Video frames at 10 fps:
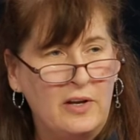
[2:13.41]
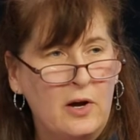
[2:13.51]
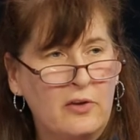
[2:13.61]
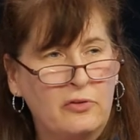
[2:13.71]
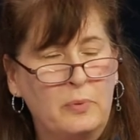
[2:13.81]
and
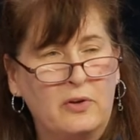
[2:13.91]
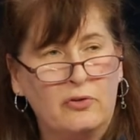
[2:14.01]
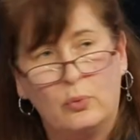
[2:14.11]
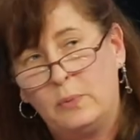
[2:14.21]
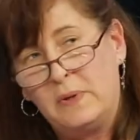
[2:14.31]

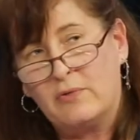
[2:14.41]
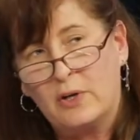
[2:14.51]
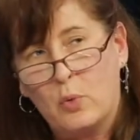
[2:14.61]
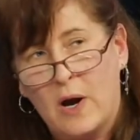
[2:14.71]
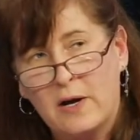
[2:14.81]
hospitals would be
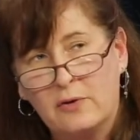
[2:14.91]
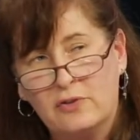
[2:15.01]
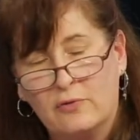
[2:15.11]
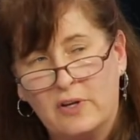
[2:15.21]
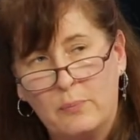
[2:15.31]
required
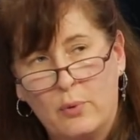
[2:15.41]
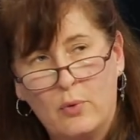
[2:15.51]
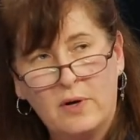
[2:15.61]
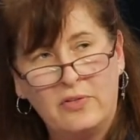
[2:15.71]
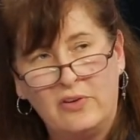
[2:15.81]
to
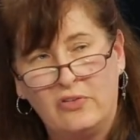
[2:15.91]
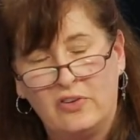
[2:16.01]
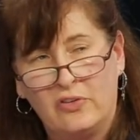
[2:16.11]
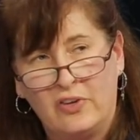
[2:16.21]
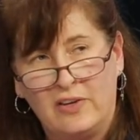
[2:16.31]
report these
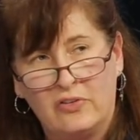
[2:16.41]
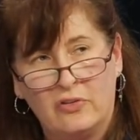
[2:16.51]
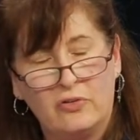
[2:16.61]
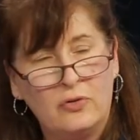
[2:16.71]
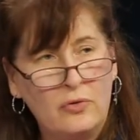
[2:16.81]

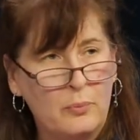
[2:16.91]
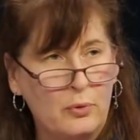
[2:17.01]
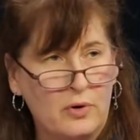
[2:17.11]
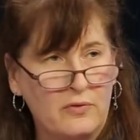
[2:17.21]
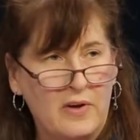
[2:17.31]
diseases to the
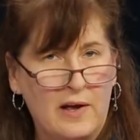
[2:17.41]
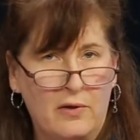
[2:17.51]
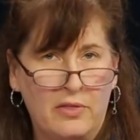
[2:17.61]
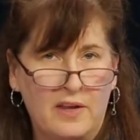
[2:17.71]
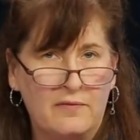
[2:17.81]
Board of Health